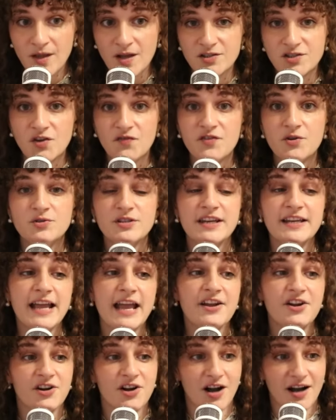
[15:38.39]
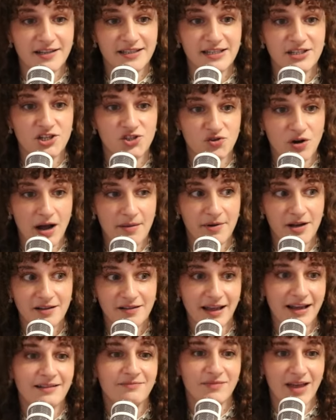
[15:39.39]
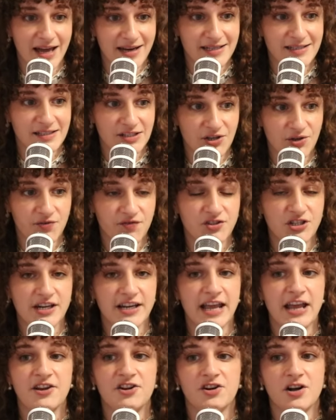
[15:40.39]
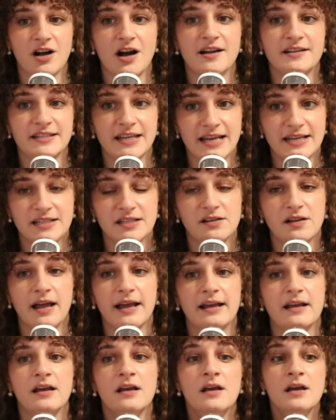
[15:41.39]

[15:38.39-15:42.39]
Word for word: so if you dedicate your content to drama like that is you if you dedicate your content to like